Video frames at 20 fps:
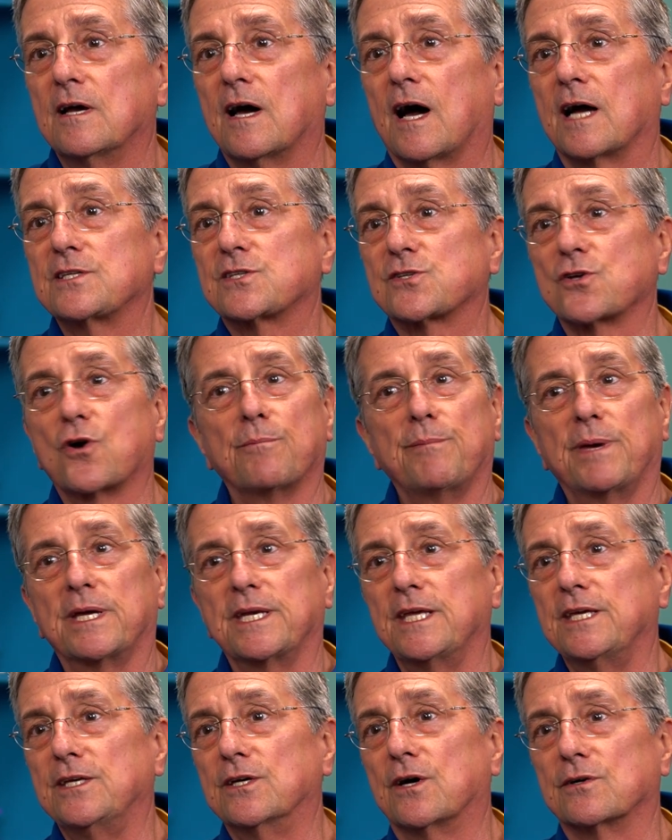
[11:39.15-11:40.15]
I saw
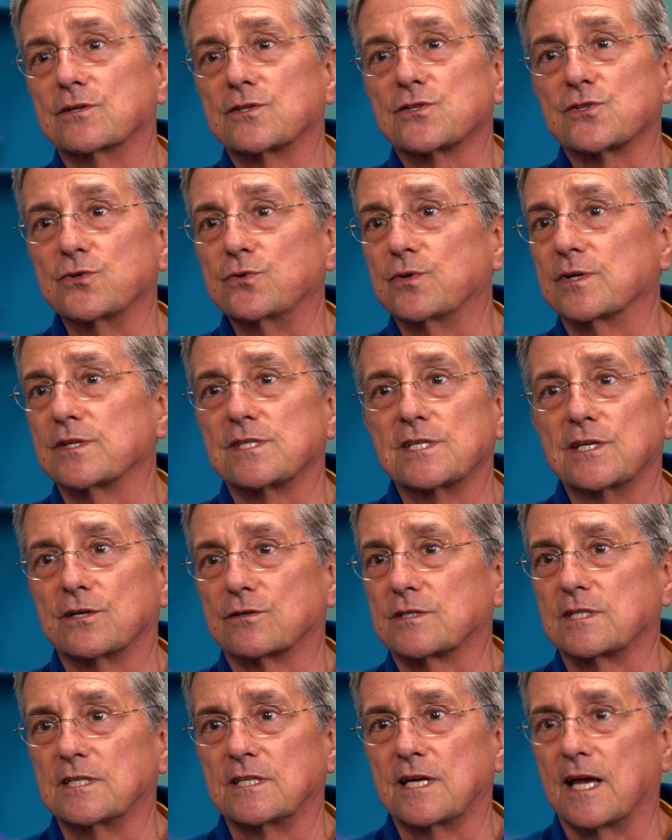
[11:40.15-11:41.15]
many young students
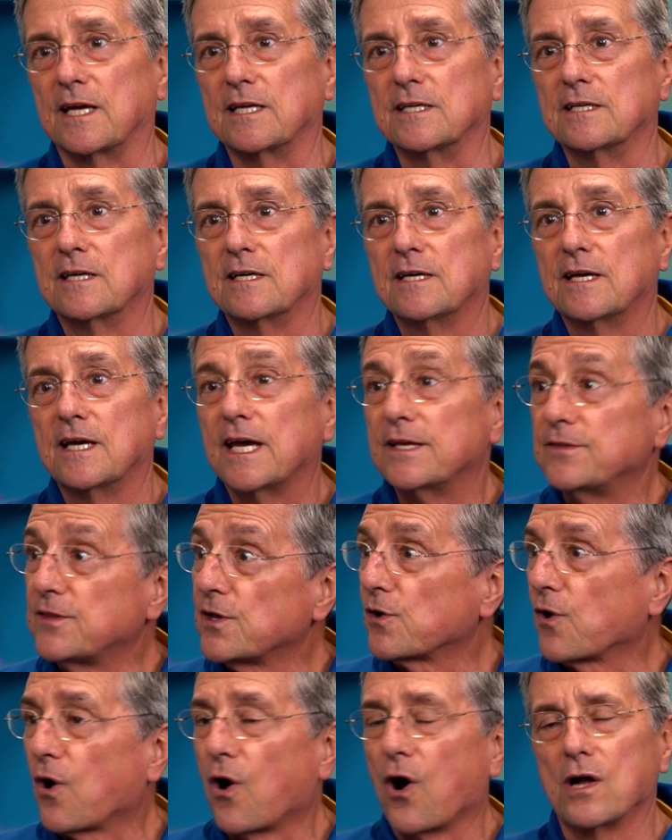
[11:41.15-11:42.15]
here today, and
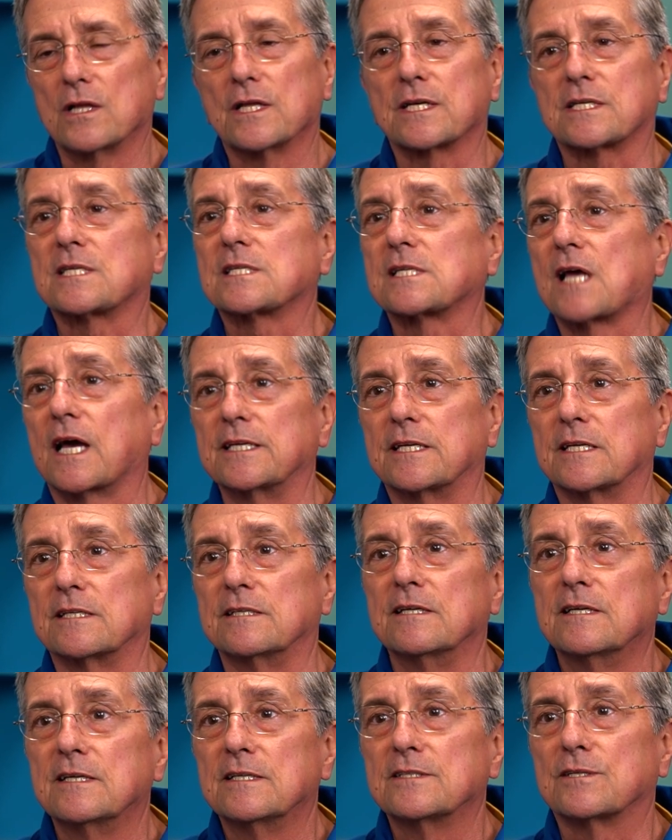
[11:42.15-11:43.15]
they're all
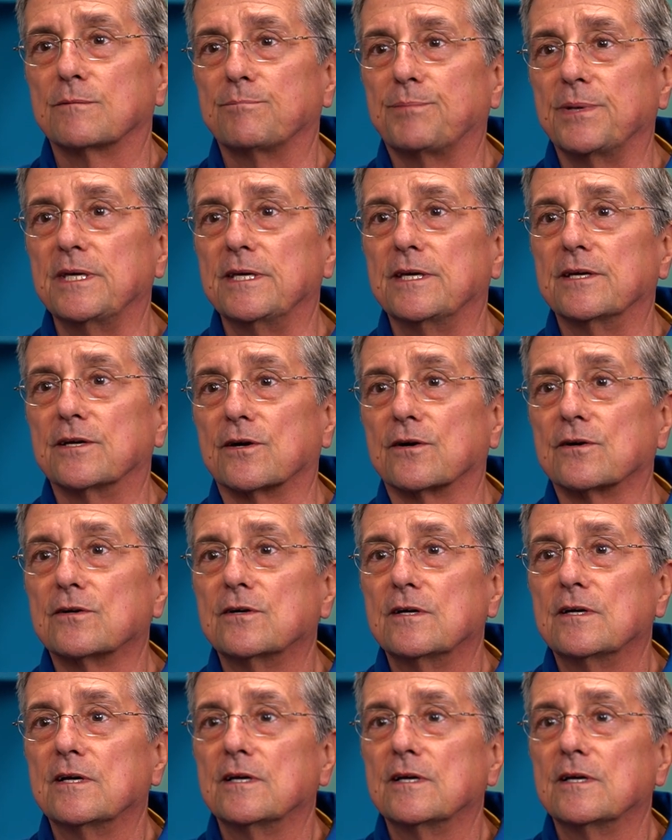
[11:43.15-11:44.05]
excited to be here,